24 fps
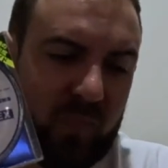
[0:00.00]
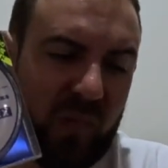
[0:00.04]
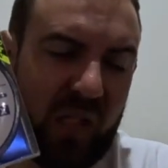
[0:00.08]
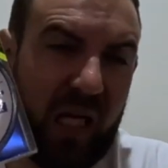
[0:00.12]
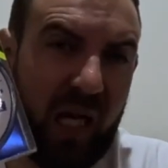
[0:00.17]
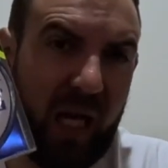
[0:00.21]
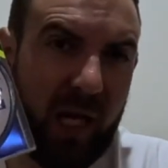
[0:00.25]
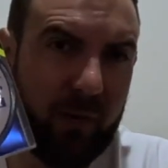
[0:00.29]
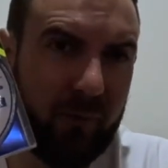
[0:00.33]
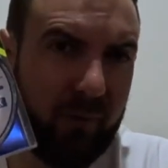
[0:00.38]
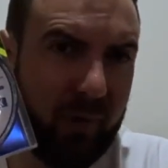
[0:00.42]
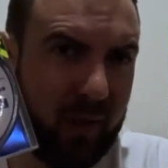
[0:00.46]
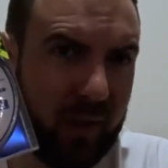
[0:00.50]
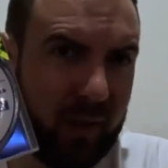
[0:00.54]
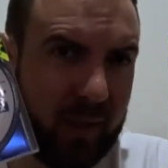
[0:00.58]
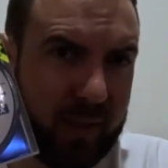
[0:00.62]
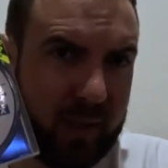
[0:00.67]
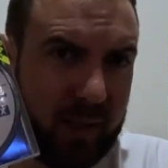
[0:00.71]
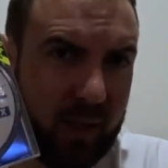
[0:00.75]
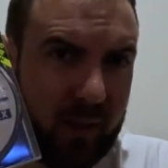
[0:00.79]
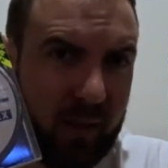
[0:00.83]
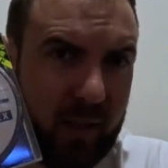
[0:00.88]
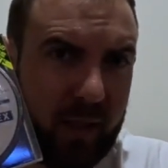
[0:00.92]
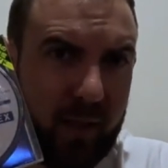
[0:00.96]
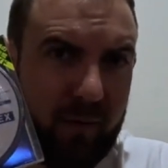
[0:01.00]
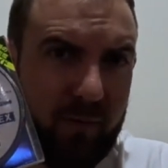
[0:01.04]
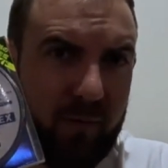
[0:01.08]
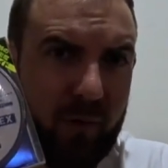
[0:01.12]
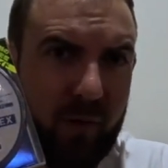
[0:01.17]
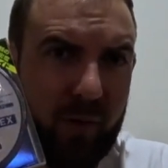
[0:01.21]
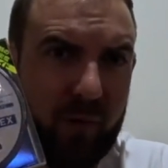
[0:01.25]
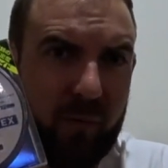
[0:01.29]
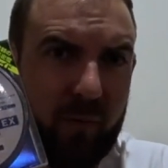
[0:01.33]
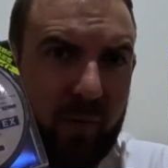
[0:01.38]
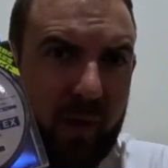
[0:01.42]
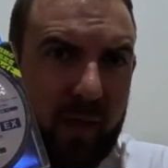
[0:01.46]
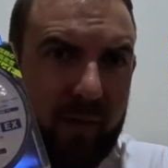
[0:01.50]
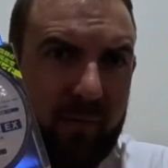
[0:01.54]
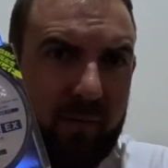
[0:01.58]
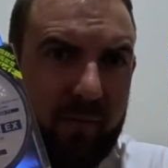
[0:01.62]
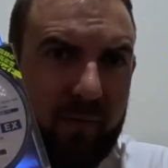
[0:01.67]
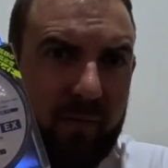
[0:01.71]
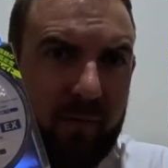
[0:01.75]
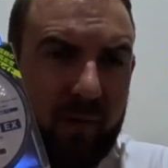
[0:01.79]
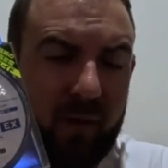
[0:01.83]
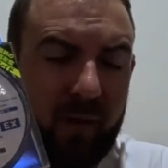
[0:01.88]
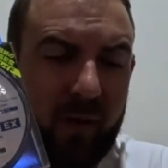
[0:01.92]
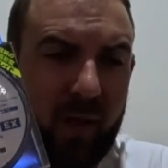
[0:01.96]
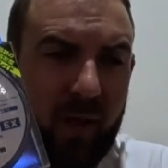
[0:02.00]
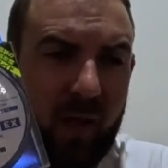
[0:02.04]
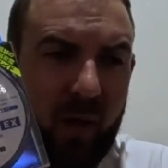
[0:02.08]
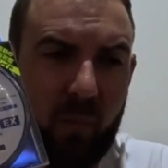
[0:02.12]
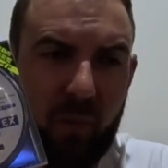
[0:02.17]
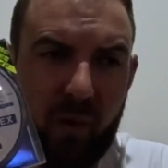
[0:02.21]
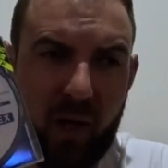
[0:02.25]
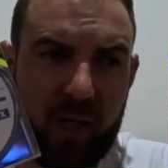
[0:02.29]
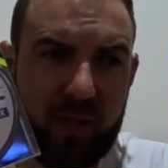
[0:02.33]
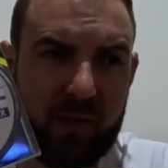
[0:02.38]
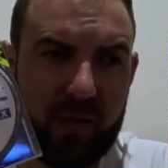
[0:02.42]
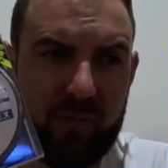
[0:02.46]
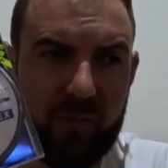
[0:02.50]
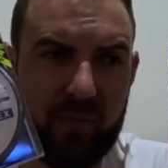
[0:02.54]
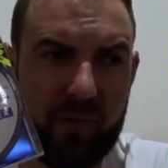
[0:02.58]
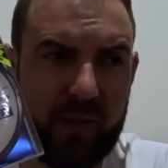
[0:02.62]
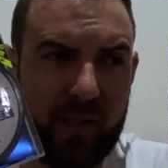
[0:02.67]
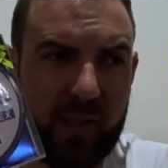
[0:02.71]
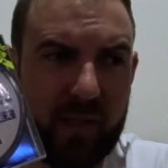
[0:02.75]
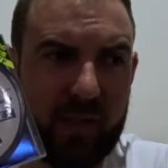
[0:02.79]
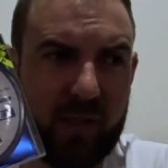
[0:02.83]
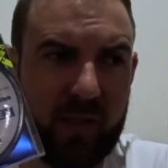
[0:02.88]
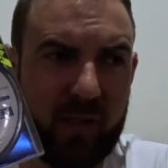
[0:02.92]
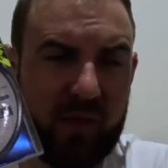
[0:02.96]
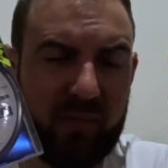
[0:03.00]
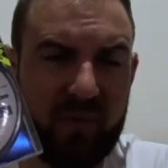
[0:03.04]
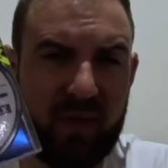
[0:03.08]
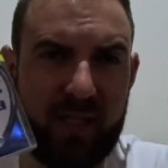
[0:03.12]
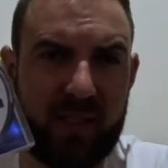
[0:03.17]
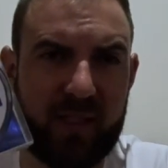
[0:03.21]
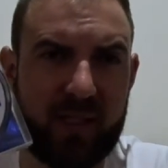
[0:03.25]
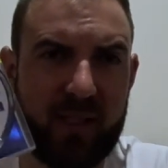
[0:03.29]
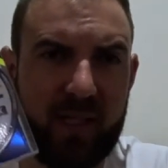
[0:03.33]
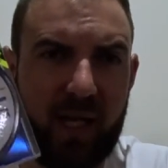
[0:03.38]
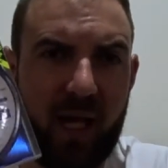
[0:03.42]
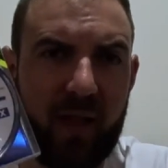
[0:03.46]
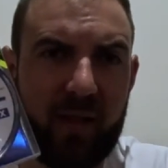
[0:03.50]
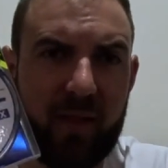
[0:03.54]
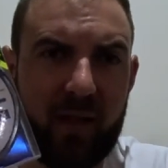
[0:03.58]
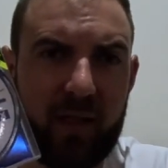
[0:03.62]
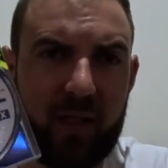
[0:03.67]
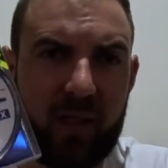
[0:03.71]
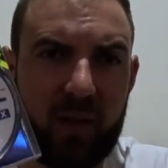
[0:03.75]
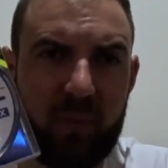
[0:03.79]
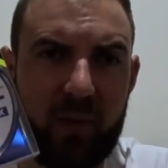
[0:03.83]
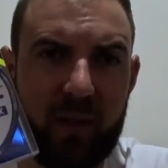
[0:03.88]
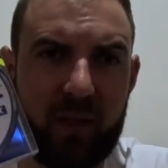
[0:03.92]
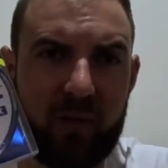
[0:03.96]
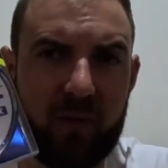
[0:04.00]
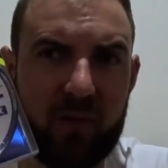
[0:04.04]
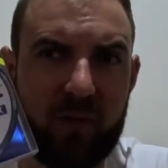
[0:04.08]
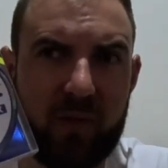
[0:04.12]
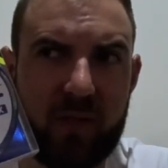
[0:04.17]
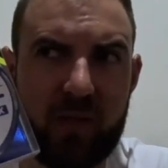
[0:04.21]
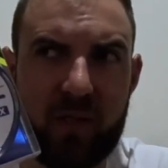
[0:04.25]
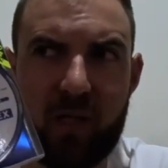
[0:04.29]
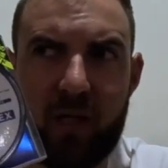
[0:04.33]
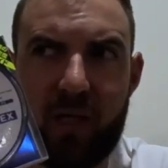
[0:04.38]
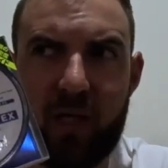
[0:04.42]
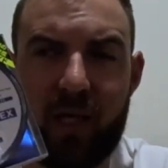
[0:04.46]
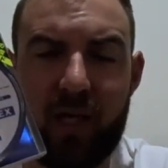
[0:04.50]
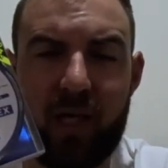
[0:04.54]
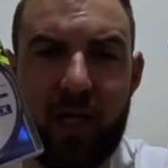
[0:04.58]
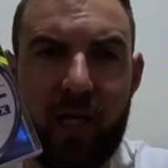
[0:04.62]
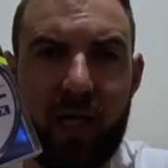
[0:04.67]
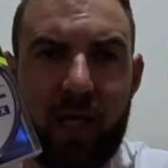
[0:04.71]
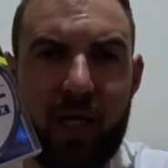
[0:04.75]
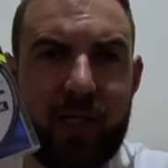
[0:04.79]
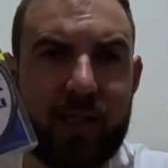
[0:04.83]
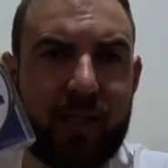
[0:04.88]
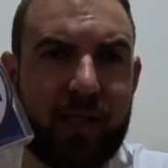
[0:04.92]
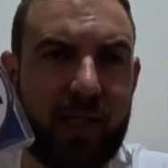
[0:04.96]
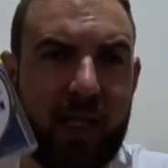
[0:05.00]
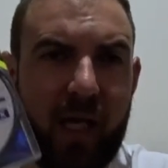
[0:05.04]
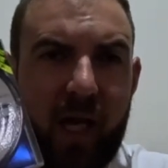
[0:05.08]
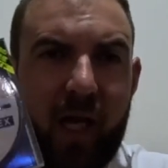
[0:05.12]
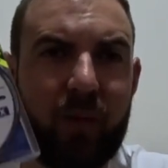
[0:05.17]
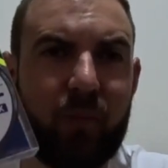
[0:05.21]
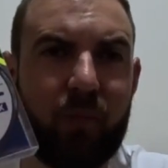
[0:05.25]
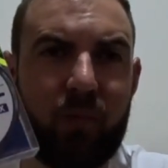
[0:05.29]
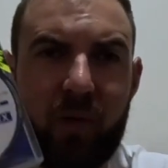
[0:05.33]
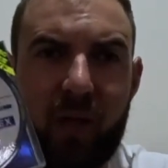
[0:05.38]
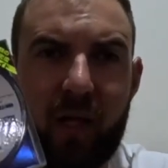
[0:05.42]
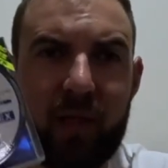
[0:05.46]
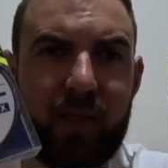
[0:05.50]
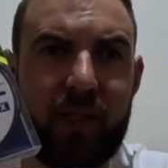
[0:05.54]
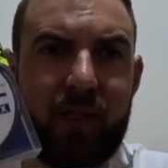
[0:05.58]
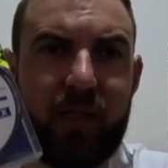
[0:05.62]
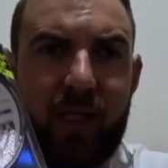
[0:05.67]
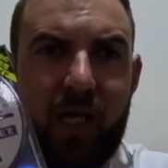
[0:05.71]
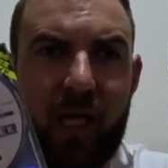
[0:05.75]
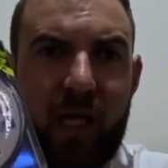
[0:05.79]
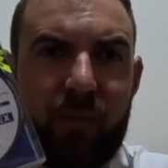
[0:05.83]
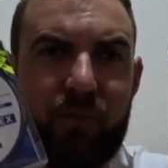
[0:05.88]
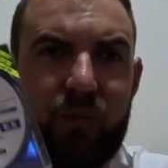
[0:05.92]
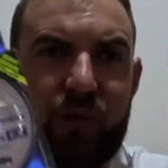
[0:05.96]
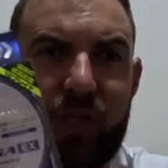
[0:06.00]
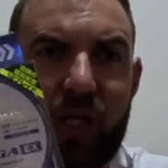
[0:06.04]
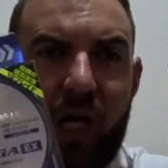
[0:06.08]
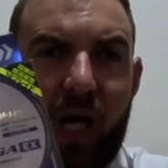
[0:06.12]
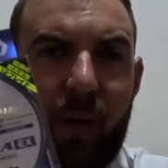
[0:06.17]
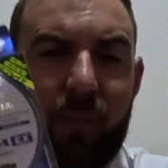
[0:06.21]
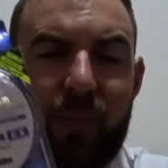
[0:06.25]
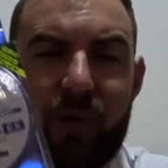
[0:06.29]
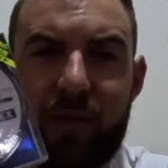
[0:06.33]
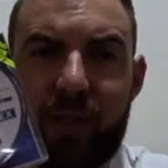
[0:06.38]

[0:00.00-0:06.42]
And realistically, if you're on the reef, abrasion resistance means nothing, because it's that bloody damn sharp.